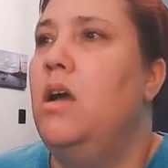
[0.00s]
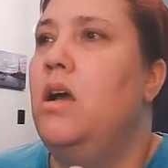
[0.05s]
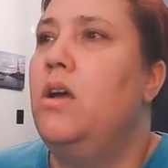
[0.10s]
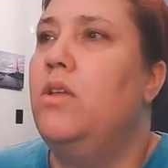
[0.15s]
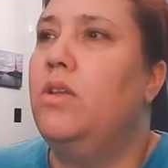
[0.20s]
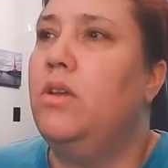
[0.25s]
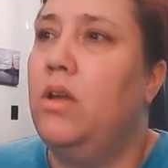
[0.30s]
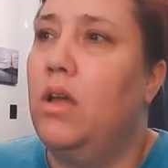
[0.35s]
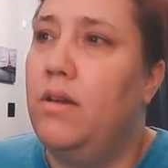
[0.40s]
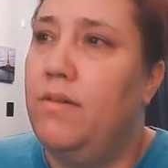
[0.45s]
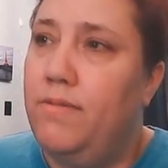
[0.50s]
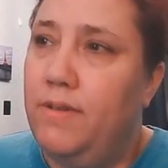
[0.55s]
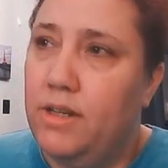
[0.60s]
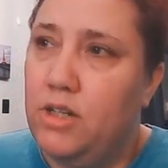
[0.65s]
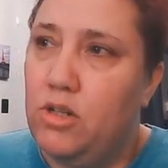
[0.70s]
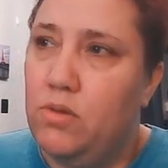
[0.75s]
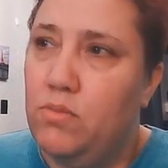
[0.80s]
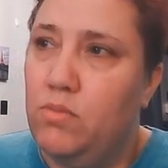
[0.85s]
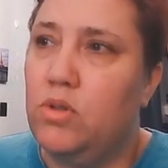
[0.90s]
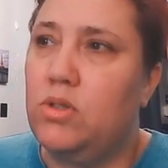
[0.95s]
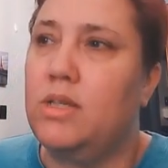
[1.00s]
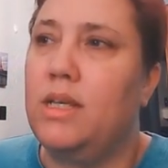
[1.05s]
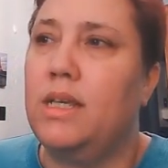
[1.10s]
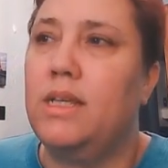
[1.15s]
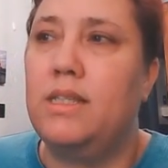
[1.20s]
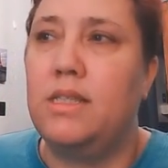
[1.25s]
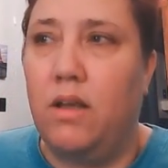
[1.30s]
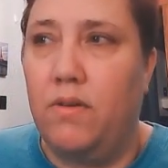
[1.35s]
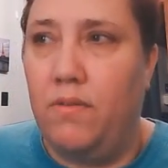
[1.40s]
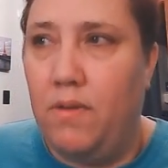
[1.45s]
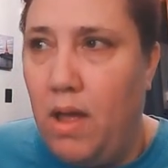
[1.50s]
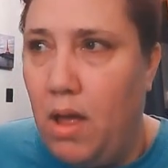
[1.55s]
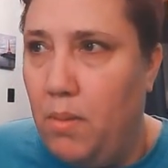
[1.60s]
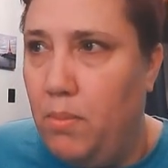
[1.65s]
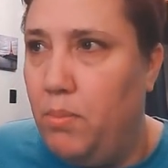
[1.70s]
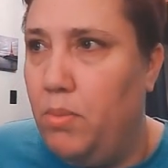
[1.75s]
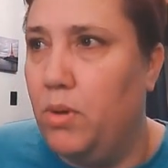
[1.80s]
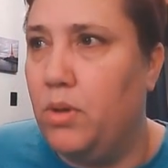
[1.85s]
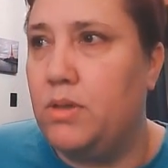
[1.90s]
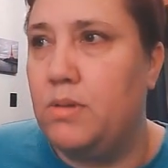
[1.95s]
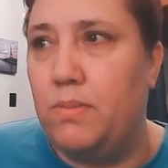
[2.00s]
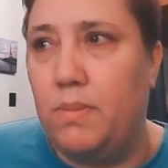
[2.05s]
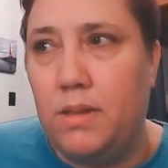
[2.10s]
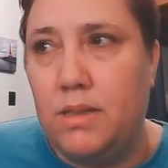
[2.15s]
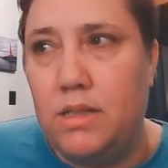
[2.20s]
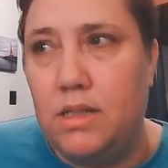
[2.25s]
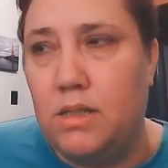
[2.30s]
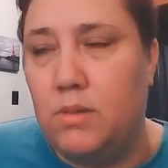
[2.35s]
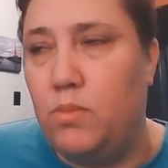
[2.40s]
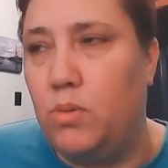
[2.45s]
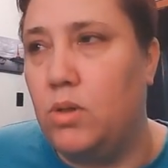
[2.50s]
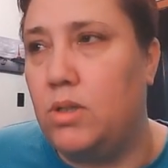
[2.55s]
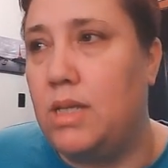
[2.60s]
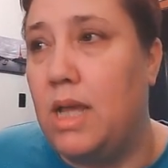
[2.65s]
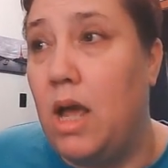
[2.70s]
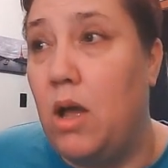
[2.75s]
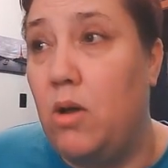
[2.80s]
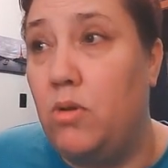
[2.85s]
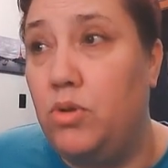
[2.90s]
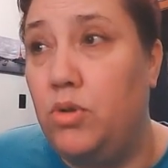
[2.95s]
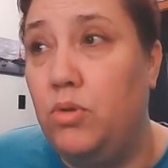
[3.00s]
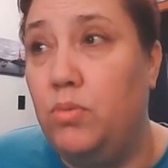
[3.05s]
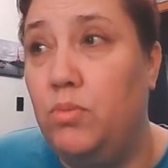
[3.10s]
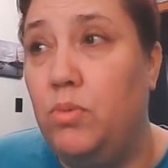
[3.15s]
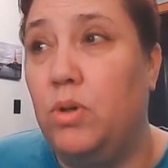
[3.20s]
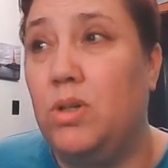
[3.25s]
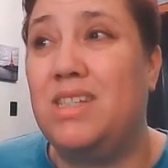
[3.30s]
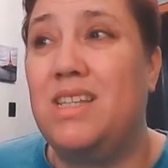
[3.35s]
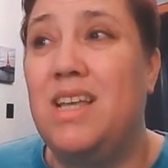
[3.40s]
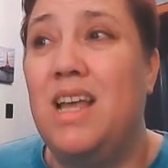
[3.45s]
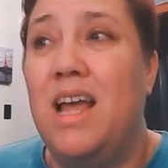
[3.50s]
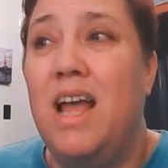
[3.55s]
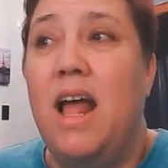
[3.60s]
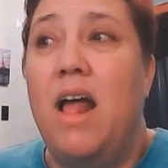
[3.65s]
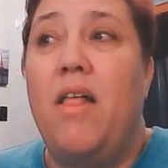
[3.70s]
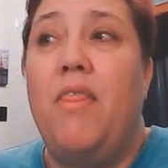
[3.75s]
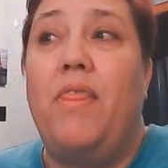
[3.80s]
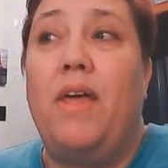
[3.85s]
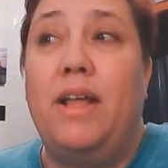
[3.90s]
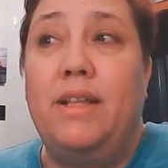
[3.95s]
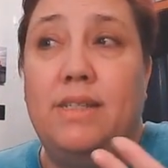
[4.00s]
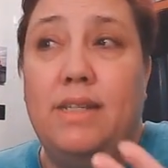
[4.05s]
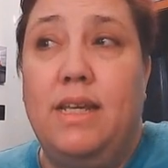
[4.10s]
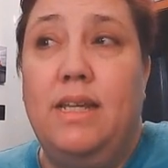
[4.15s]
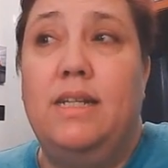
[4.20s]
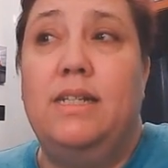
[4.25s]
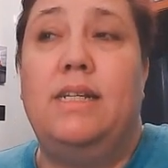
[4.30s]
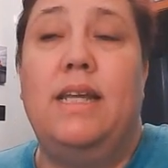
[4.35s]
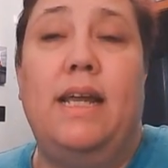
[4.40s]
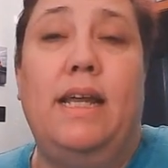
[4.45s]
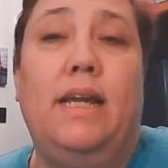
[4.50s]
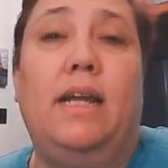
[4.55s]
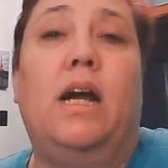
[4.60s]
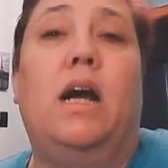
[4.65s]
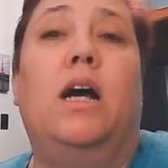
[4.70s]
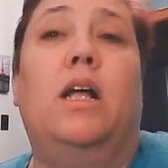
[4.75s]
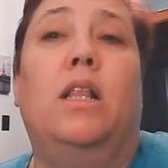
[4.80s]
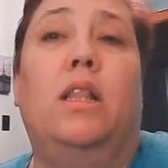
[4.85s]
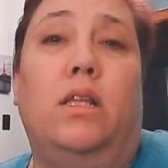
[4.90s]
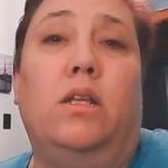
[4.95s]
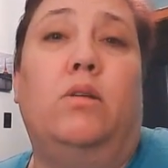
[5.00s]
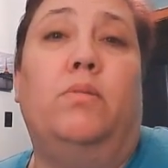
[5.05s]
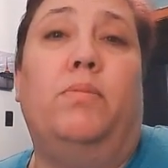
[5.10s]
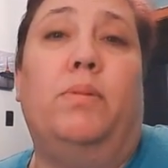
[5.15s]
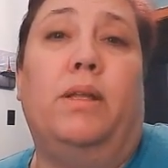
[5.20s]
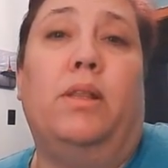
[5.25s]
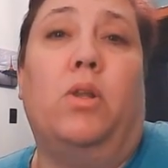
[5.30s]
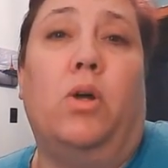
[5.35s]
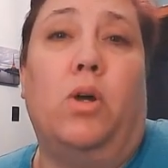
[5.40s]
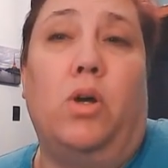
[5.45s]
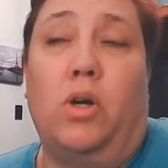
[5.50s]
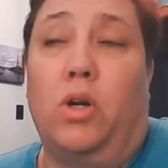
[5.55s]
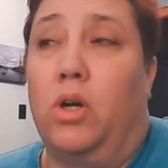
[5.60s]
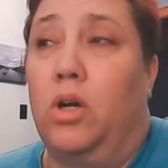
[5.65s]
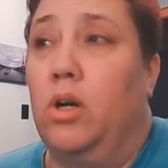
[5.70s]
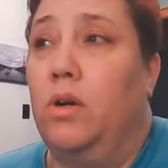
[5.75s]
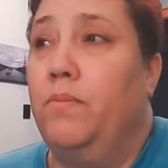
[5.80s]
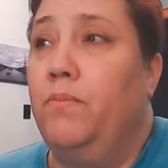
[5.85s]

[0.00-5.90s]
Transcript: The nonfiction books like self-help books, business books, how-to books, that's going to take a little bit longer.